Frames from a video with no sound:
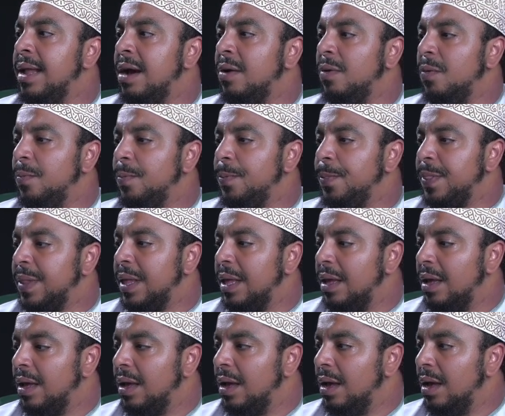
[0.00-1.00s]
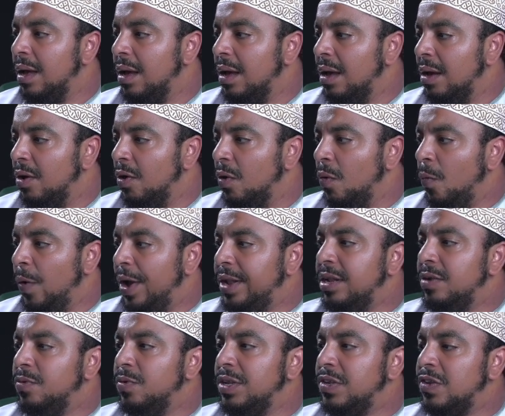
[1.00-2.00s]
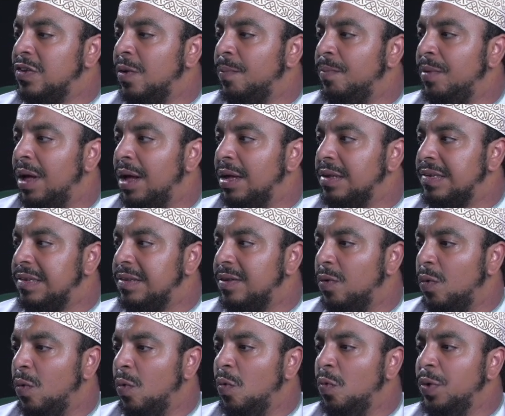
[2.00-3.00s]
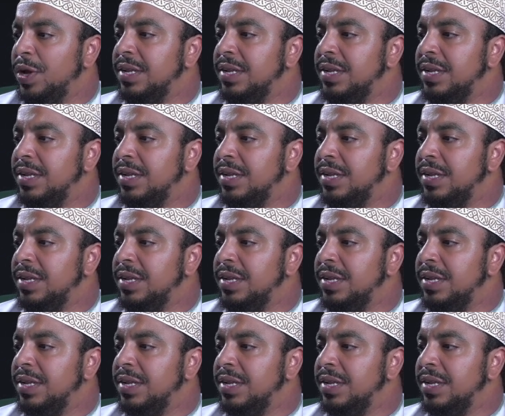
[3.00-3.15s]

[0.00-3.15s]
Now, where did we stop last? All